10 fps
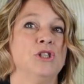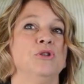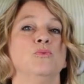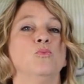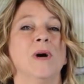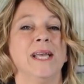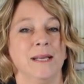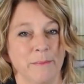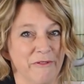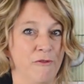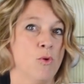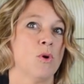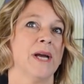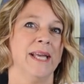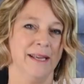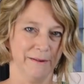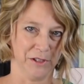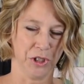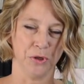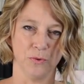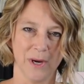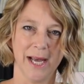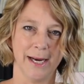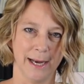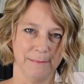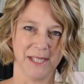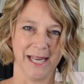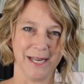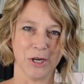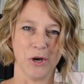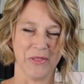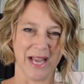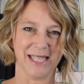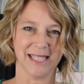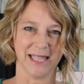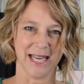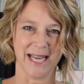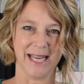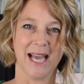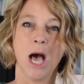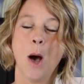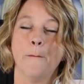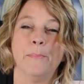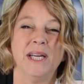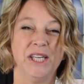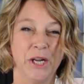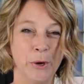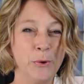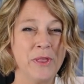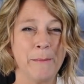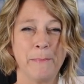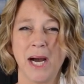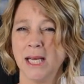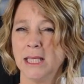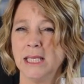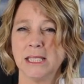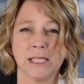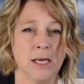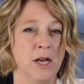to wait before he gives you an update on that delay. But know that pilots,